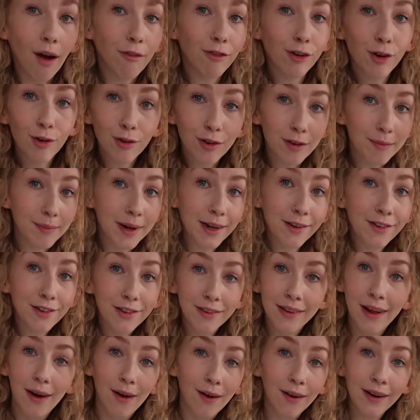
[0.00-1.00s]
I forgot to
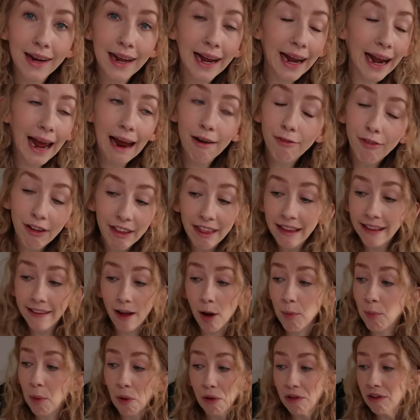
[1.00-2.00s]
mention that I'll link everything
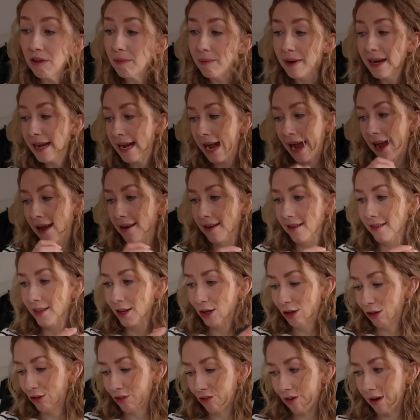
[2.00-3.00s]
I possibly can in the
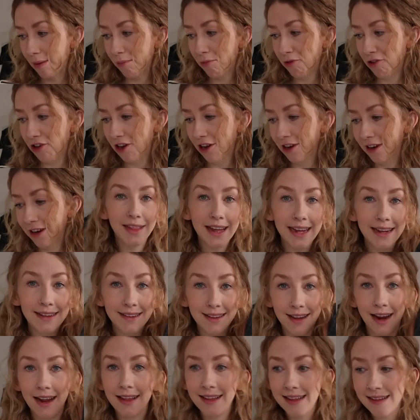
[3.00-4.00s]
description.
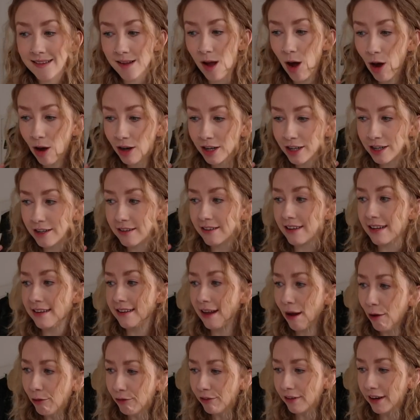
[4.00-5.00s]
Things like these cardigans, I
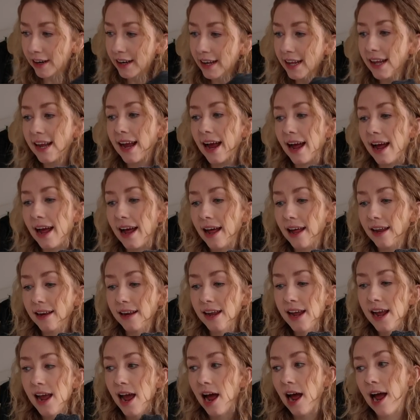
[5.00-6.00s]
definitely
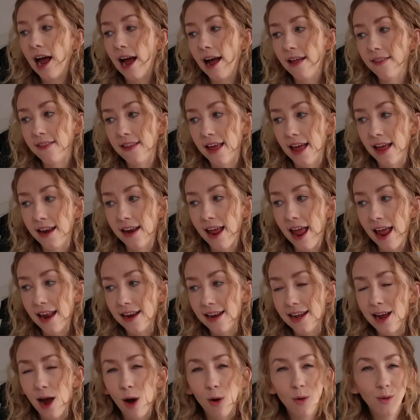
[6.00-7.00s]
can. And then
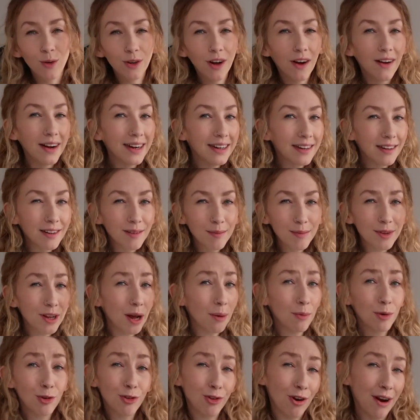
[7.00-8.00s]
any older items,
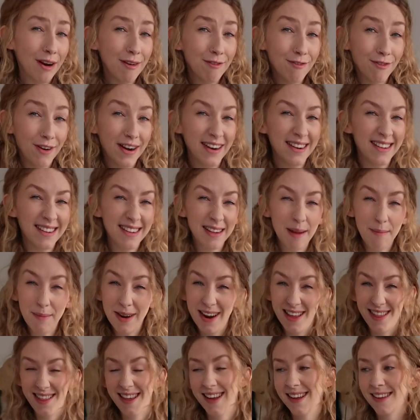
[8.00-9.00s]
I will try and find
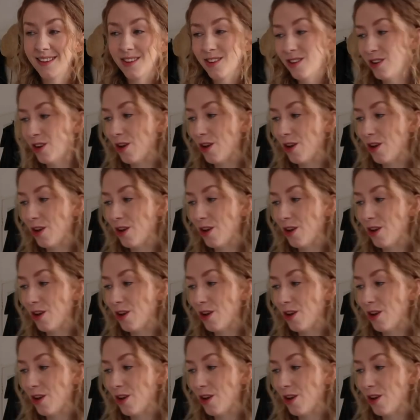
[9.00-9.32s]
similar things